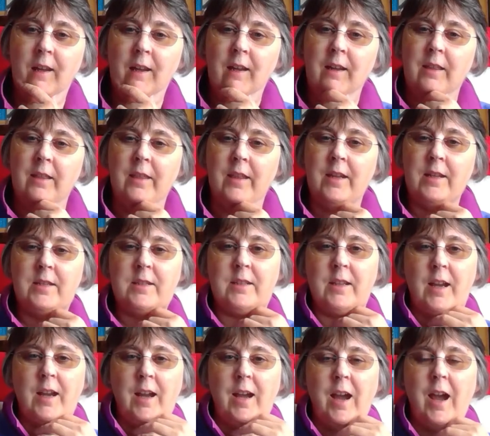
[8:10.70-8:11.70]
this.
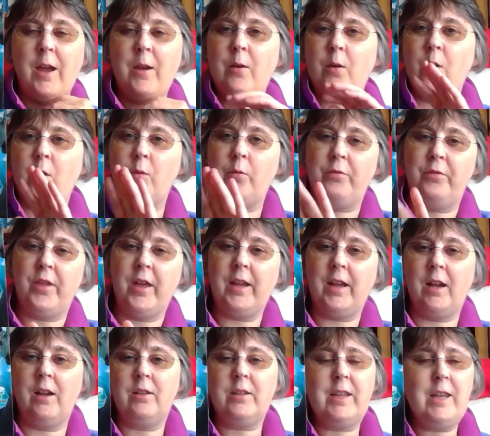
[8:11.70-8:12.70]
I think
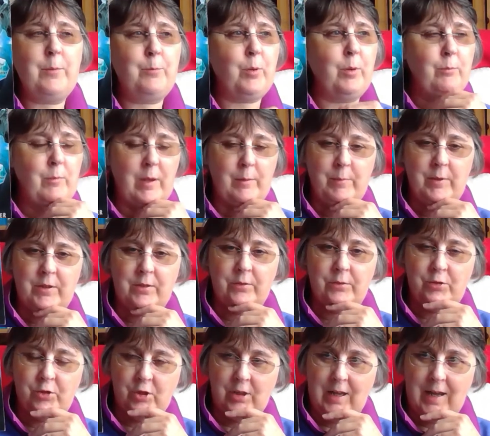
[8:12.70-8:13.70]
I'll keep it maybe till
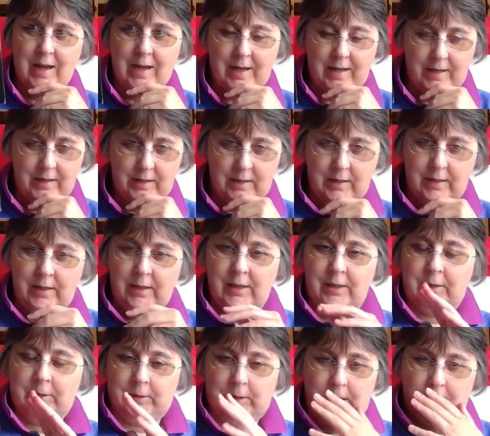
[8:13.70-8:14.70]
July.
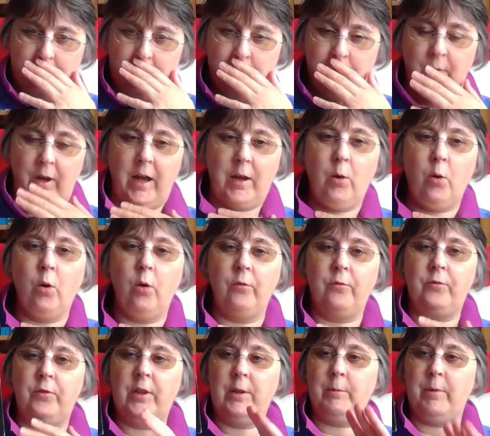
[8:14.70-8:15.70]
And
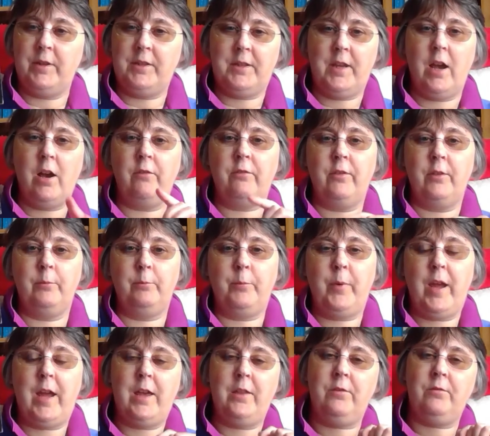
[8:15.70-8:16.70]
hopefully myself and
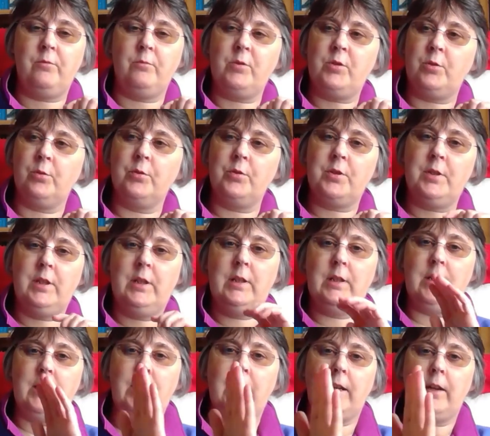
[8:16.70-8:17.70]
Beth from Soul
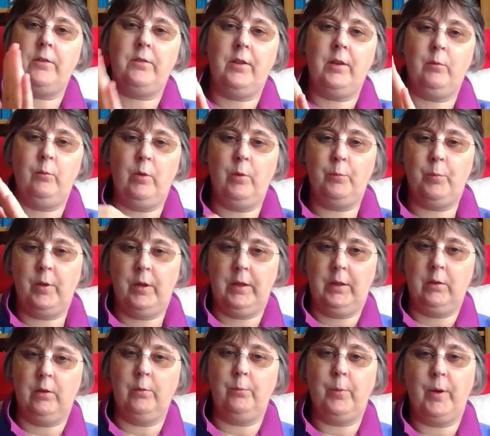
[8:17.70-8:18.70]
Stained Ink, I think we're probably
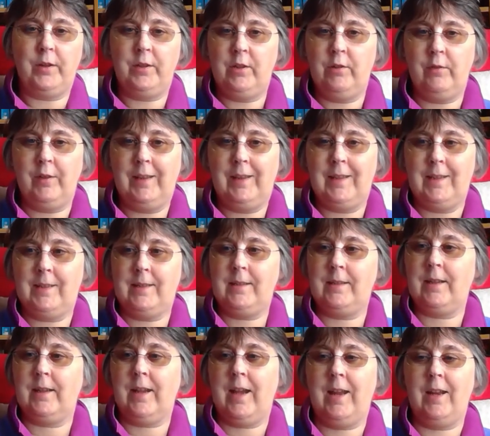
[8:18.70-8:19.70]
going to buddy read this
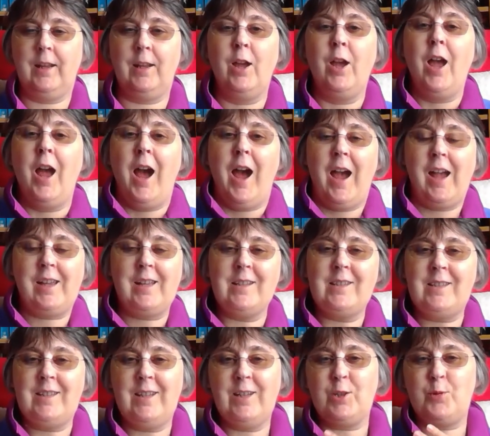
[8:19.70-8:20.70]
again. I can
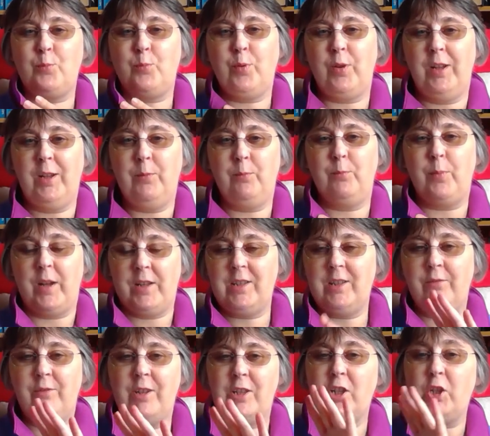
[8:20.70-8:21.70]
see us probably buddy
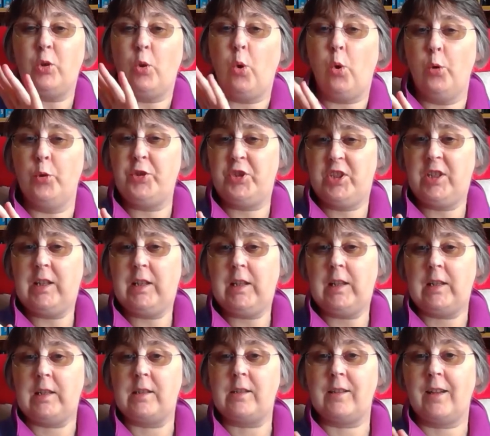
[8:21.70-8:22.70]
reading the whole
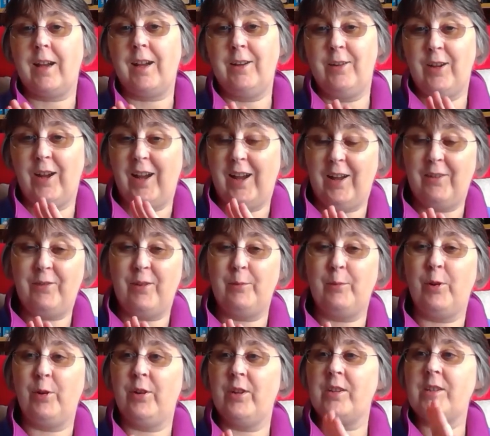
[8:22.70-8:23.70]
series, if I'm
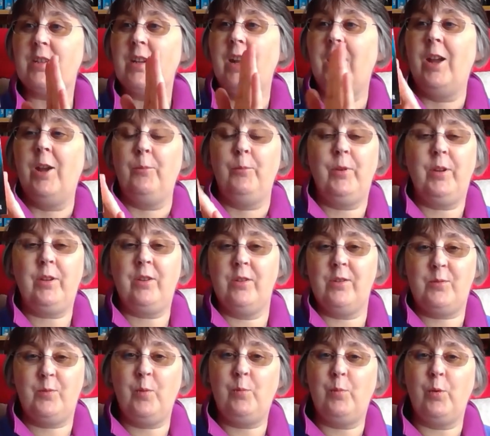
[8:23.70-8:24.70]
honest,
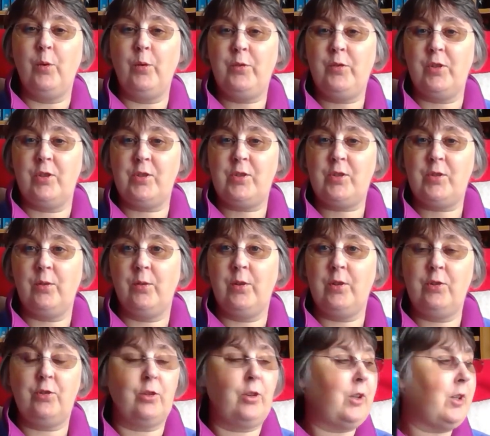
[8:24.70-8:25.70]
because we both just so
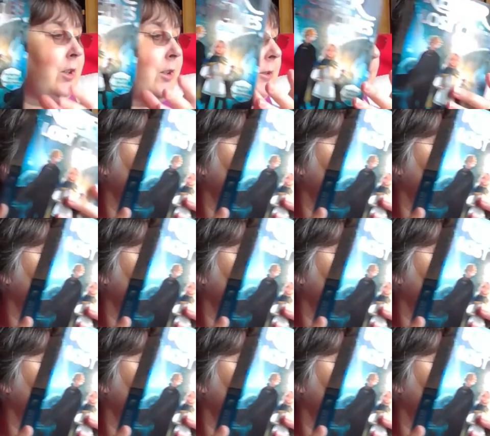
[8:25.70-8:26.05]
enjoyed it.